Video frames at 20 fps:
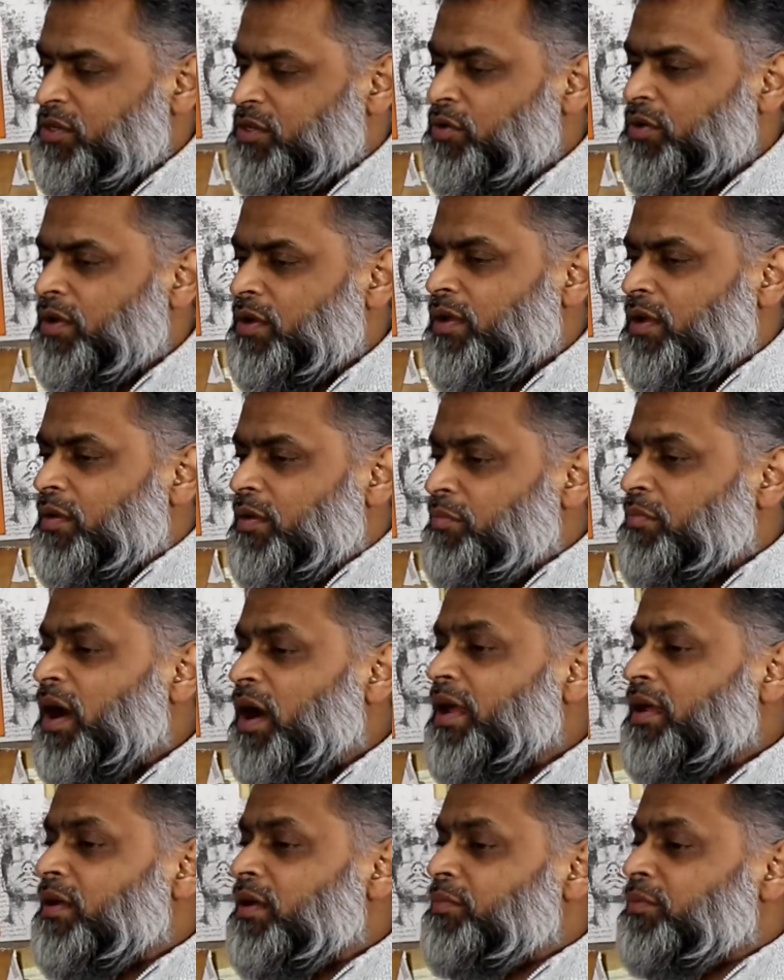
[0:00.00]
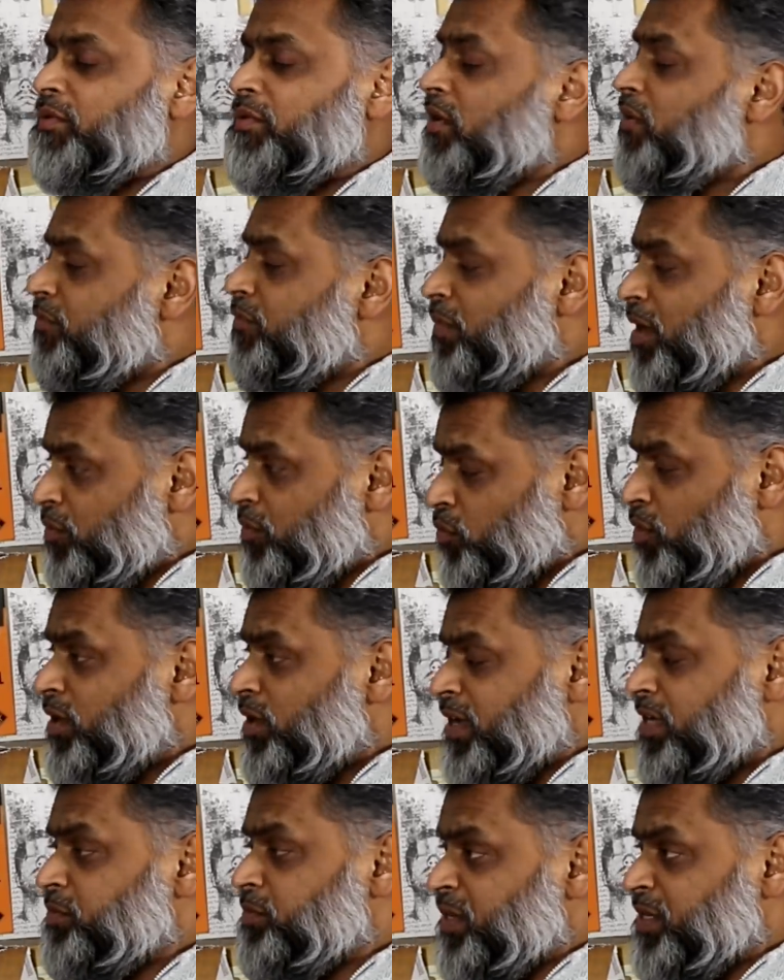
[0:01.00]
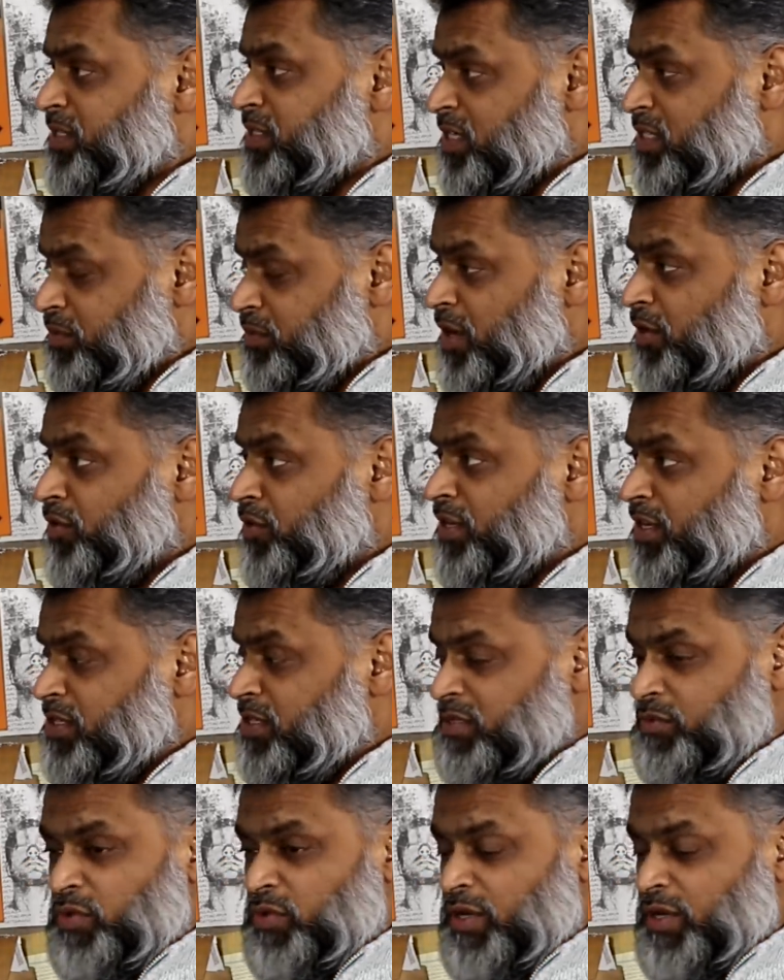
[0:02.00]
so a lot of my work has been since my release,